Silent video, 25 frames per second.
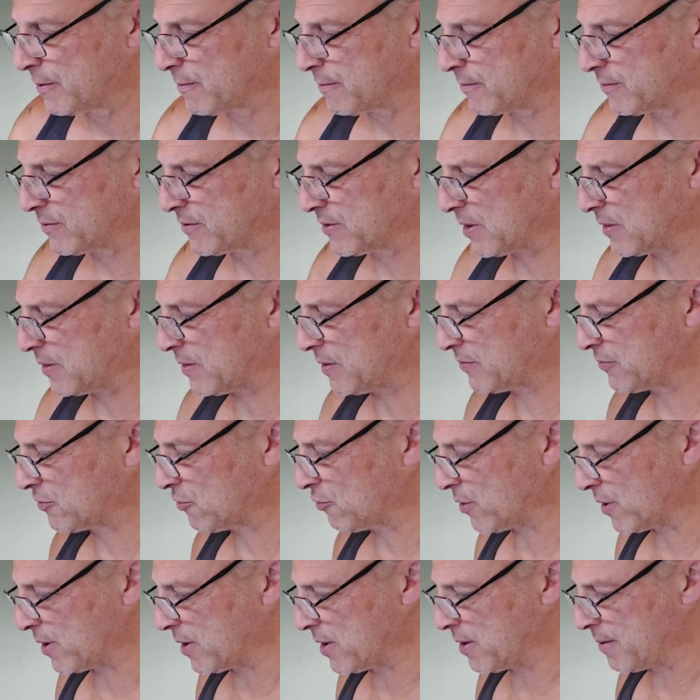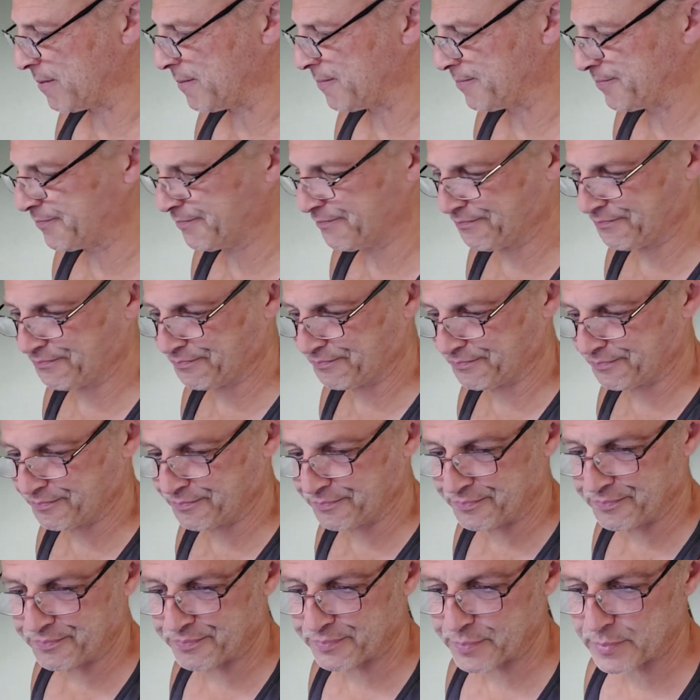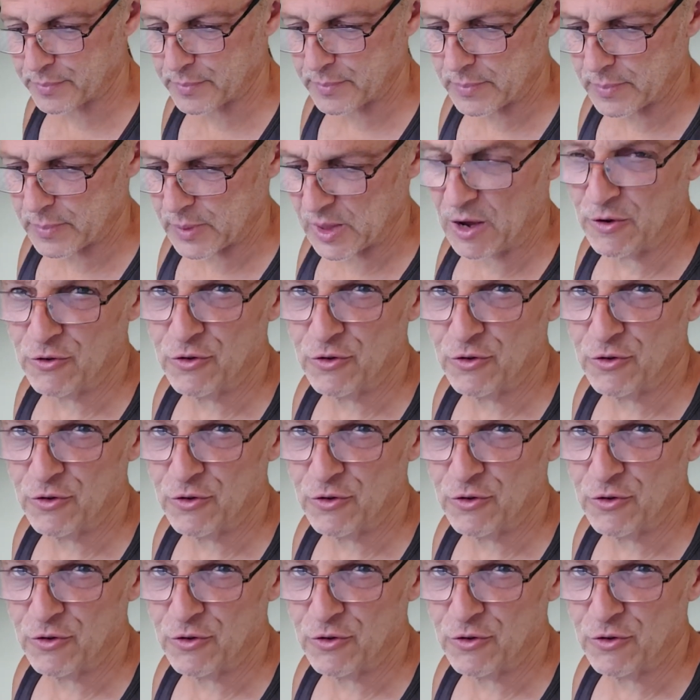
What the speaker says: Let's get this on here. I